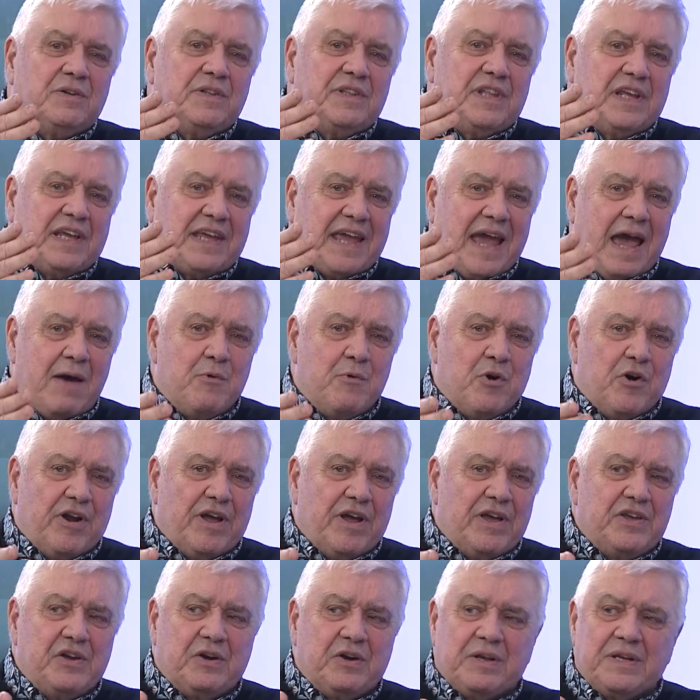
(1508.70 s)
the camera,
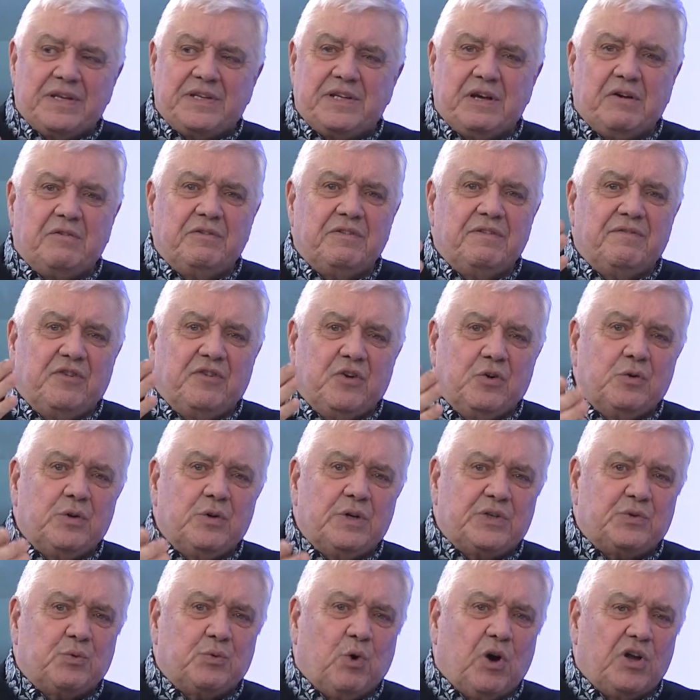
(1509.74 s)
you can tell the
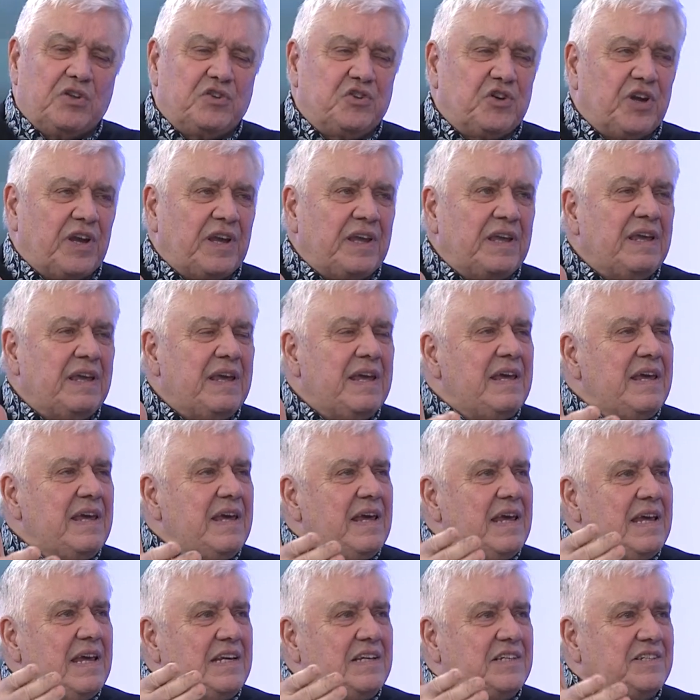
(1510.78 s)
viewers watching
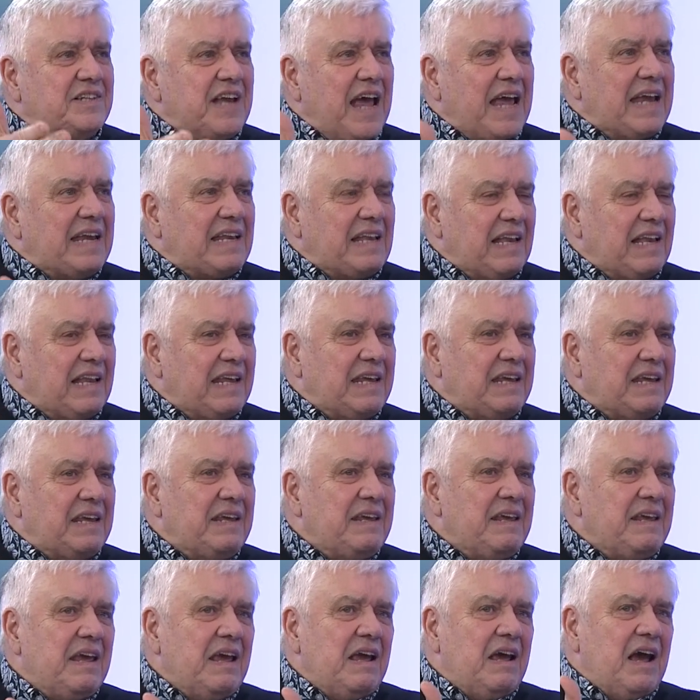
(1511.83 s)
exactly
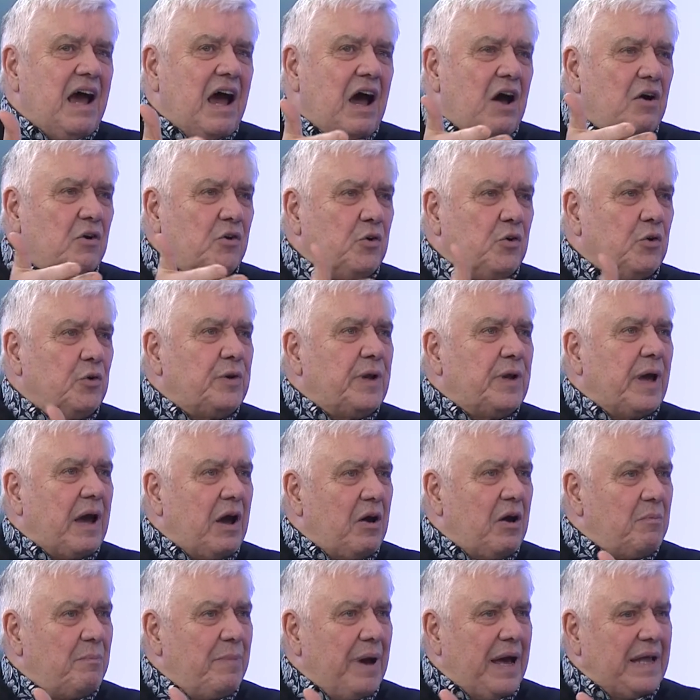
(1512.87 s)
how good or
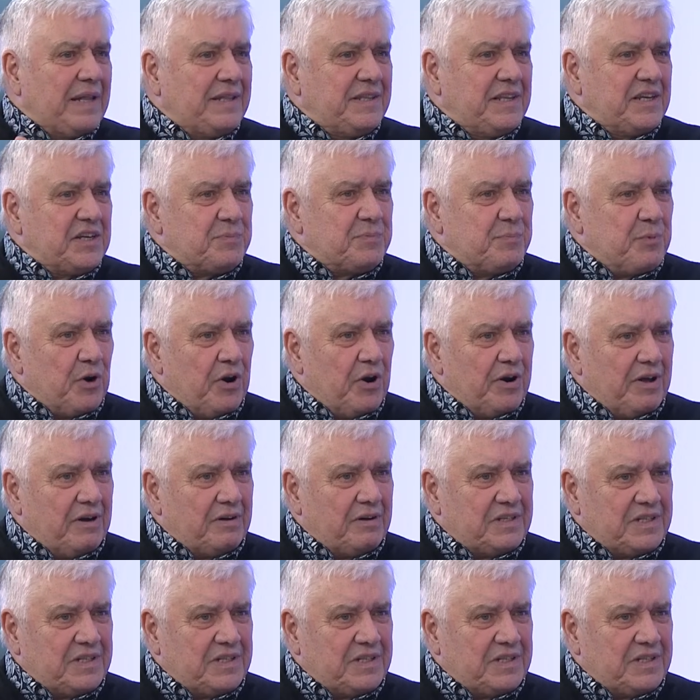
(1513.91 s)
how bad this product is.